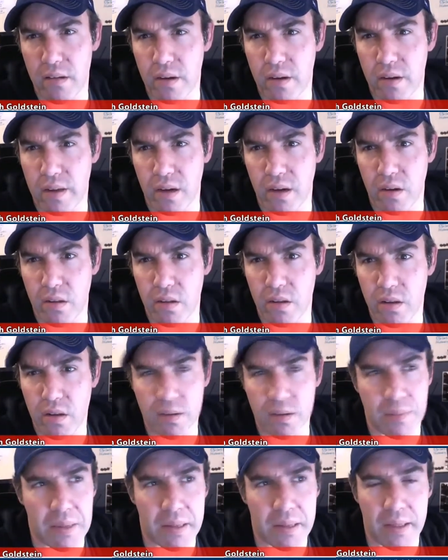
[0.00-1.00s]
or killed,
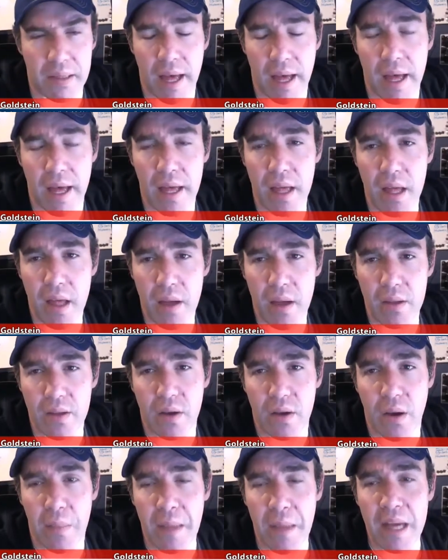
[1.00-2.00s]
something like that.
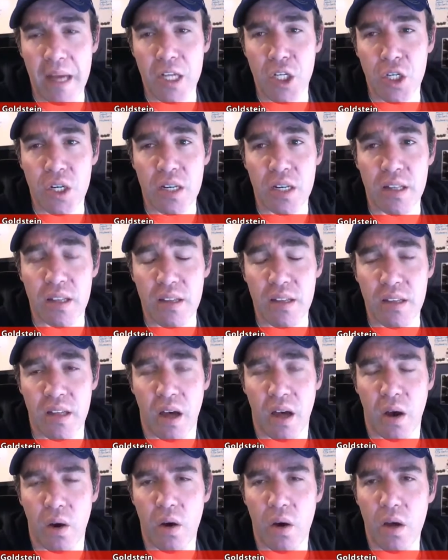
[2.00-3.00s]
So a mass shooting, you
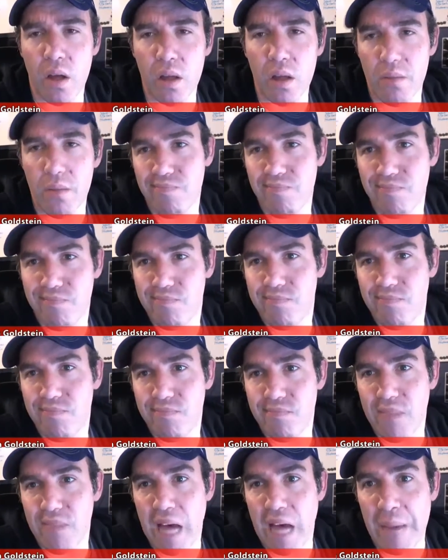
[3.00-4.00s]
know.
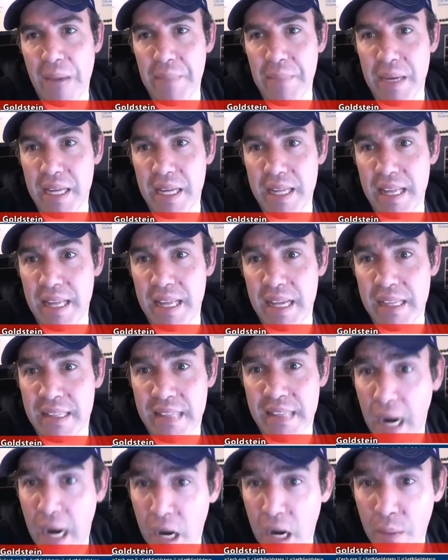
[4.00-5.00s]
I mean, it's
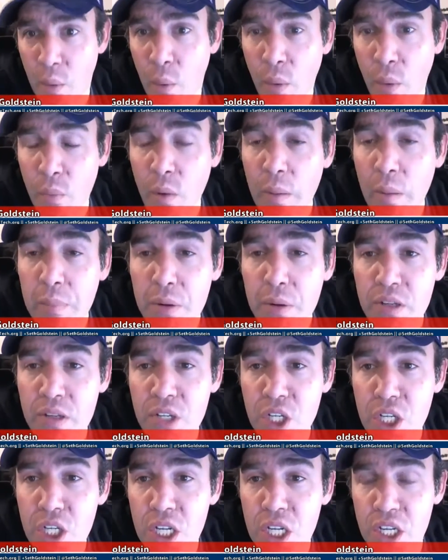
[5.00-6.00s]
terrible when one
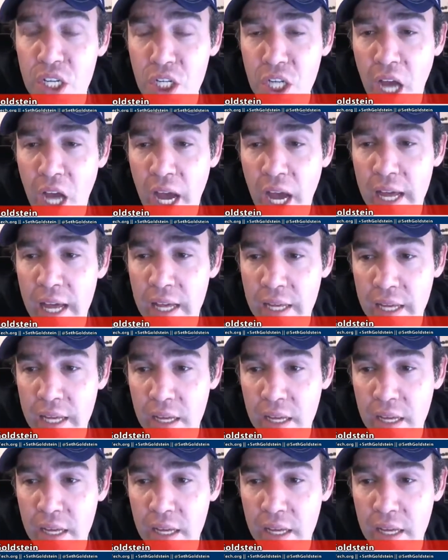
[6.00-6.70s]
person sh is shot and